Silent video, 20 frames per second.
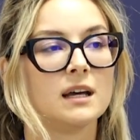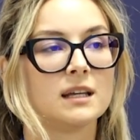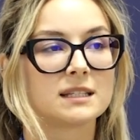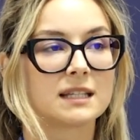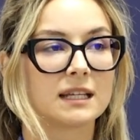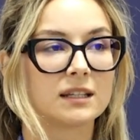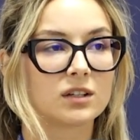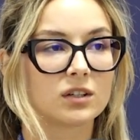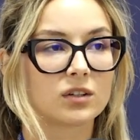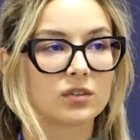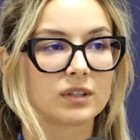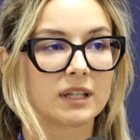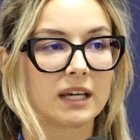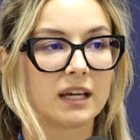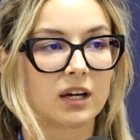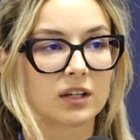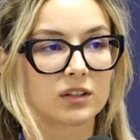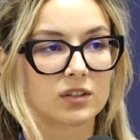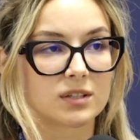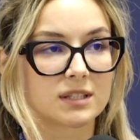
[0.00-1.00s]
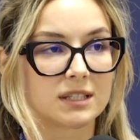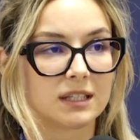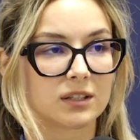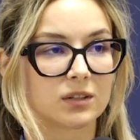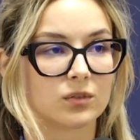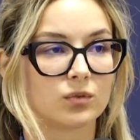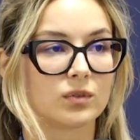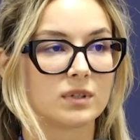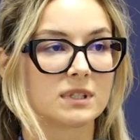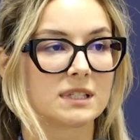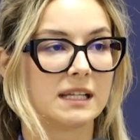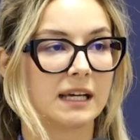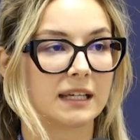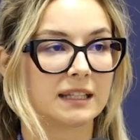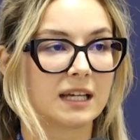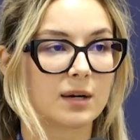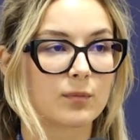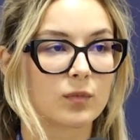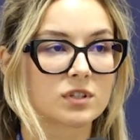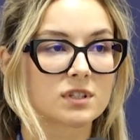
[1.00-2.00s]
Standalone diagnostic tools like
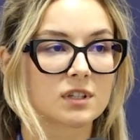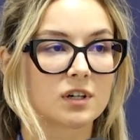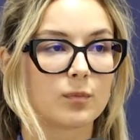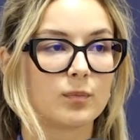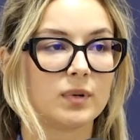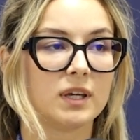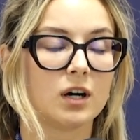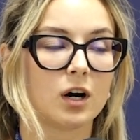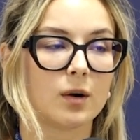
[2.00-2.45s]
dermoscopy,